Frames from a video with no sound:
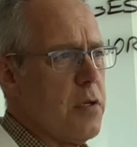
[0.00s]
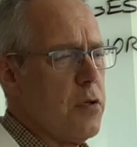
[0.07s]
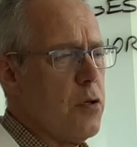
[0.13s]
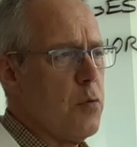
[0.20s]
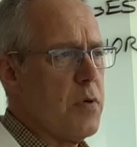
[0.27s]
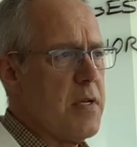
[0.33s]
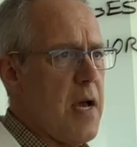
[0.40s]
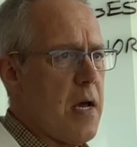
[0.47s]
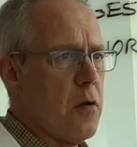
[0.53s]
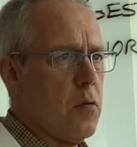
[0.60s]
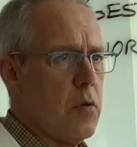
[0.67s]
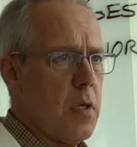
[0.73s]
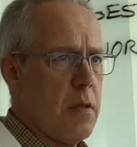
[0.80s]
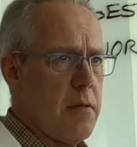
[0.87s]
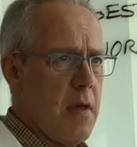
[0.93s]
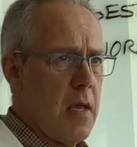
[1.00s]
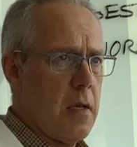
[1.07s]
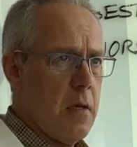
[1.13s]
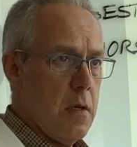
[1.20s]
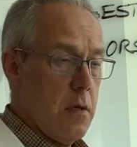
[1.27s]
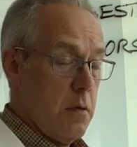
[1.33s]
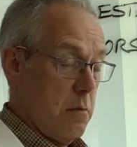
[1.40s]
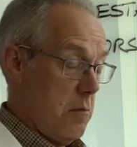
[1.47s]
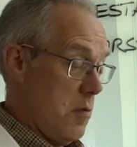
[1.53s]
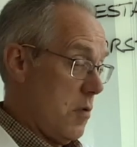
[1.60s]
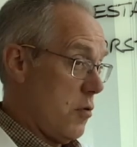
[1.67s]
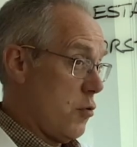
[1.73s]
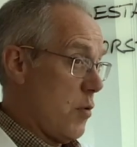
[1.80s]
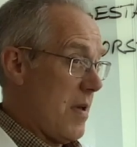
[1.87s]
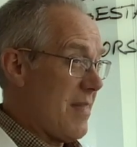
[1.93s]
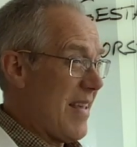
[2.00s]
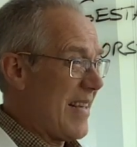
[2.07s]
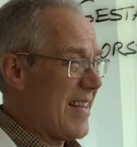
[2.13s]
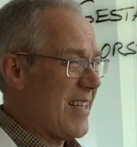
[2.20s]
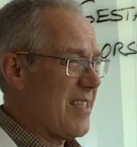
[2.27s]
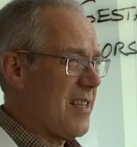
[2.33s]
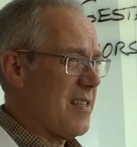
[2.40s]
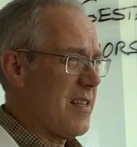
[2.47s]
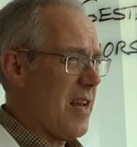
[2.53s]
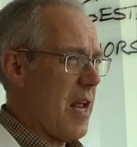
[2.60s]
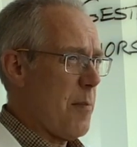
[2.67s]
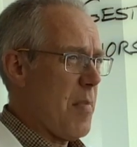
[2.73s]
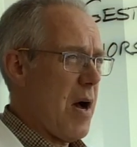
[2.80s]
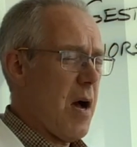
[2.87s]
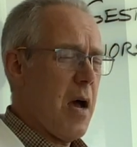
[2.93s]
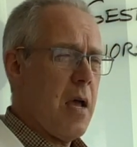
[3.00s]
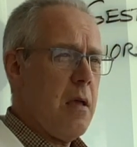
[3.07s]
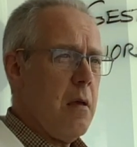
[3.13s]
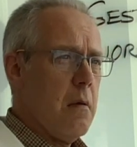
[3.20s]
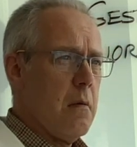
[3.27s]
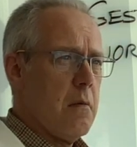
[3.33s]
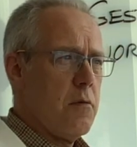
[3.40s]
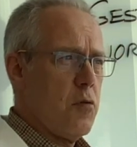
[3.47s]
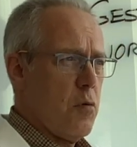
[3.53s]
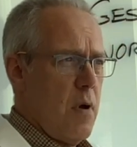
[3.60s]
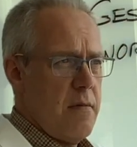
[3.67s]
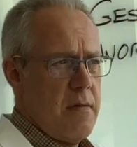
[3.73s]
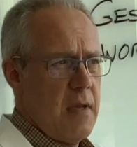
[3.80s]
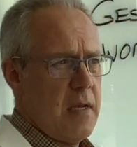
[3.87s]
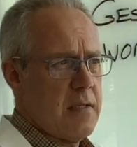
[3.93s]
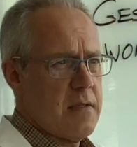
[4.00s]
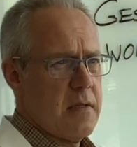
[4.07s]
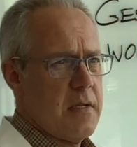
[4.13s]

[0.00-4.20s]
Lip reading: you would not only think, do I think this is an MI? Do I think it's a